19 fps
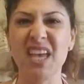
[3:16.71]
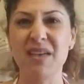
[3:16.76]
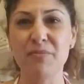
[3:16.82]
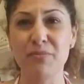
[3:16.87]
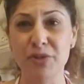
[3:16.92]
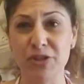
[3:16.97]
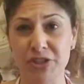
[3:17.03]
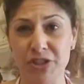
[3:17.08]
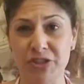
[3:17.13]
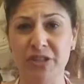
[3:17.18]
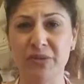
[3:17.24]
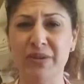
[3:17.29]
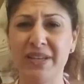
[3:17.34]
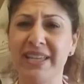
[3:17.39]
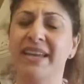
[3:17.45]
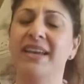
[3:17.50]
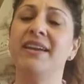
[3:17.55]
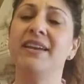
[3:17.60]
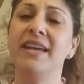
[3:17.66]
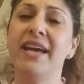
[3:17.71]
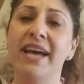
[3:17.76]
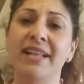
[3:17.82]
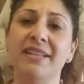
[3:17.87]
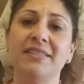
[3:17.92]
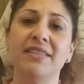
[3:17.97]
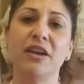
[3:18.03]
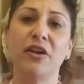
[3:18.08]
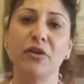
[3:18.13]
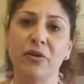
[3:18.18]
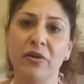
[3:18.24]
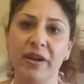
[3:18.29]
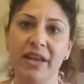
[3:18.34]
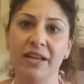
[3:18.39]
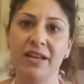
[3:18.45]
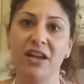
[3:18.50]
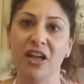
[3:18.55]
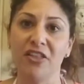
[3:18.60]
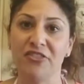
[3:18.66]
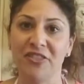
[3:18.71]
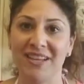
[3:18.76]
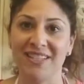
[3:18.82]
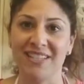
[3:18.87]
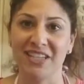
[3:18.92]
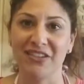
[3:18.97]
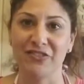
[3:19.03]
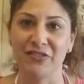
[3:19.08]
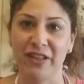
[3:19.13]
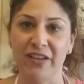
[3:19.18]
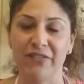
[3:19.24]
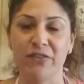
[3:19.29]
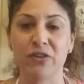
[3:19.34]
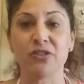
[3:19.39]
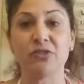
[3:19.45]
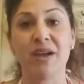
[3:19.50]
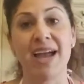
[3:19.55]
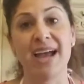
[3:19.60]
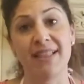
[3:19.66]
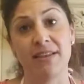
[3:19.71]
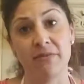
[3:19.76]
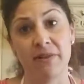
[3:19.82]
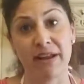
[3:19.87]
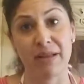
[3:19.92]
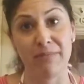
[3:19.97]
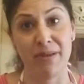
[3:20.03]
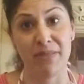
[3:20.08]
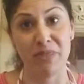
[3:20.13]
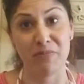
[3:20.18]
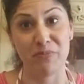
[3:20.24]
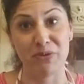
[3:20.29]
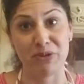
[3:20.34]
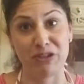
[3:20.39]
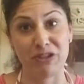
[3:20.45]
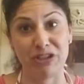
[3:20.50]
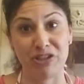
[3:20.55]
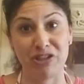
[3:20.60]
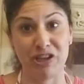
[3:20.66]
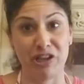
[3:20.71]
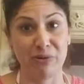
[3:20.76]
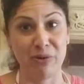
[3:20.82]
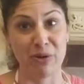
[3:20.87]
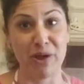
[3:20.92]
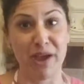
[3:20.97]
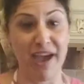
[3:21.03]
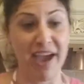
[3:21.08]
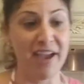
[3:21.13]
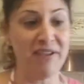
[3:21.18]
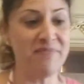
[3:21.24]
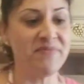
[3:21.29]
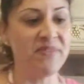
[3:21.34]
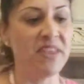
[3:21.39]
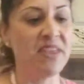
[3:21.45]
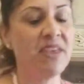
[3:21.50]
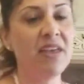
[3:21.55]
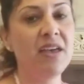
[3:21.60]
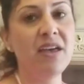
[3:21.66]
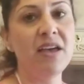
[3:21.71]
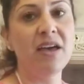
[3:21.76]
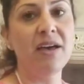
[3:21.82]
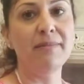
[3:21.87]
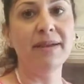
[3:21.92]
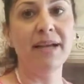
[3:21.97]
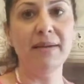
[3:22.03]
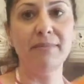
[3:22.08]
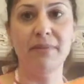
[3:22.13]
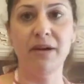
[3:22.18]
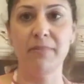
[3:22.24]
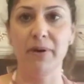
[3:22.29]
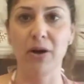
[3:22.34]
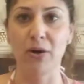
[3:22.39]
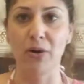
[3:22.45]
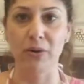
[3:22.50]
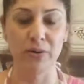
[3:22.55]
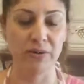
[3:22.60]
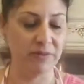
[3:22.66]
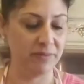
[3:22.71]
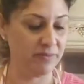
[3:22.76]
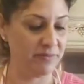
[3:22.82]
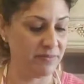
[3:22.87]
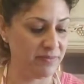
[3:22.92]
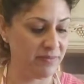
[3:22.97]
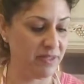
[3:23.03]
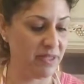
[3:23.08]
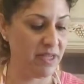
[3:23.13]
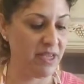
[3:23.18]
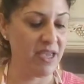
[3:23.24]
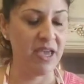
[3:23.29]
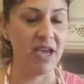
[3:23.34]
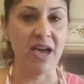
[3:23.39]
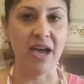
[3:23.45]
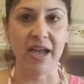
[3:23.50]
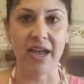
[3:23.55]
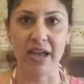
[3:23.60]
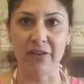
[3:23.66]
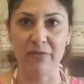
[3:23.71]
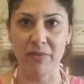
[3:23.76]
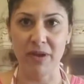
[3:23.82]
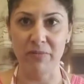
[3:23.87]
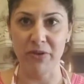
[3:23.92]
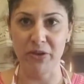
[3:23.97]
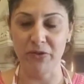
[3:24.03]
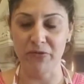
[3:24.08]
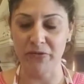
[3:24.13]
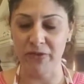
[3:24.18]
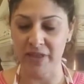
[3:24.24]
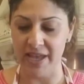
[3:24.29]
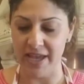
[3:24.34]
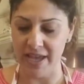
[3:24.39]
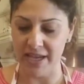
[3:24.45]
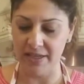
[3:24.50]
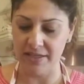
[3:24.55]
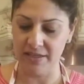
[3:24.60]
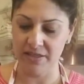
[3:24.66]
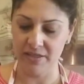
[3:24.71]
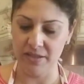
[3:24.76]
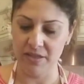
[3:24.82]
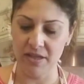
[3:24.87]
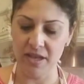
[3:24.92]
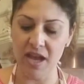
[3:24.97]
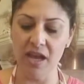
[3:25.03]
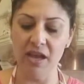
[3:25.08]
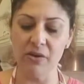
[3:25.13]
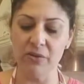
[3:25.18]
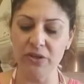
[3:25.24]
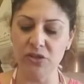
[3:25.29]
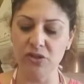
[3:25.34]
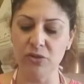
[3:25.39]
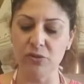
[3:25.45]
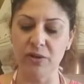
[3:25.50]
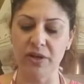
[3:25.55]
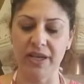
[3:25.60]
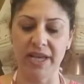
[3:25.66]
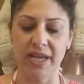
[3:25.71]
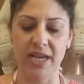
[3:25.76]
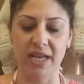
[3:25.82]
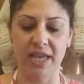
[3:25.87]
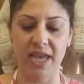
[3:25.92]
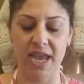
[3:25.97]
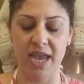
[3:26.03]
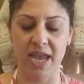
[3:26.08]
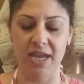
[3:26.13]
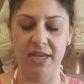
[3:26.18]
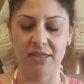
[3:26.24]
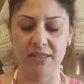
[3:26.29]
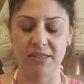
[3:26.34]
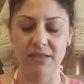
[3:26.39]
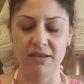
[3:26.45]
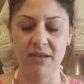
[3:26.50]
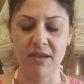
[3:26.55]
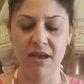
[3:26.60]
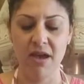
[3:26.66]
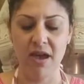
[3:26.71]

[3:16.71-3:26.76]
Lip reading: Prosciutto, again, adds that great authentic flavor, so I highly recommend the prosciutto, okay? I've got my bowl. I have my beautiful eggs. I always do organic eggs.